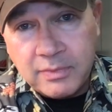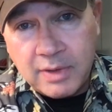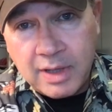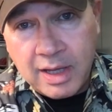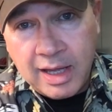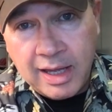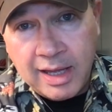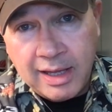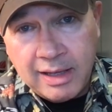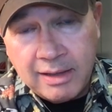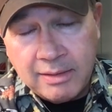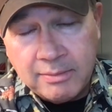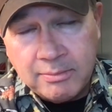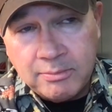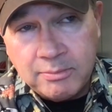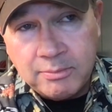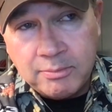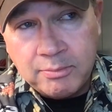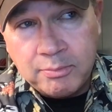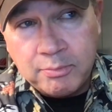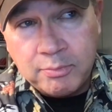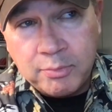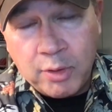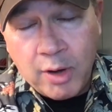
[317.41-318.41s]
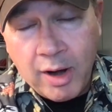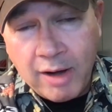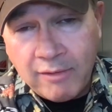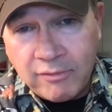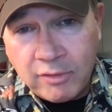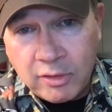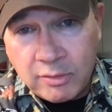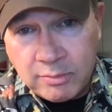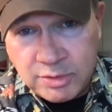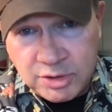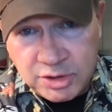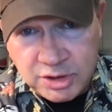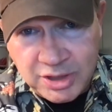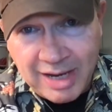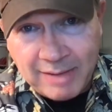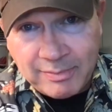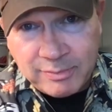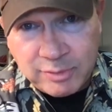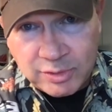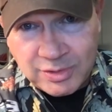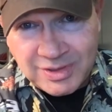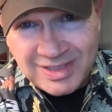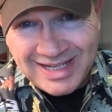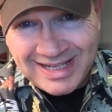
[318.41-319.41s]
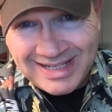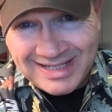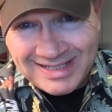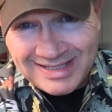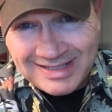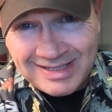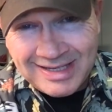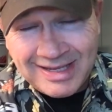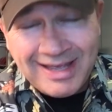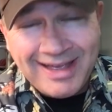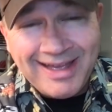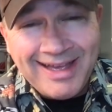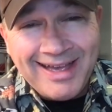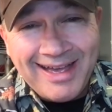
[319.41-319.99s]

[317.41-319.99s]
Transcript: uh, Proverbs chapter six,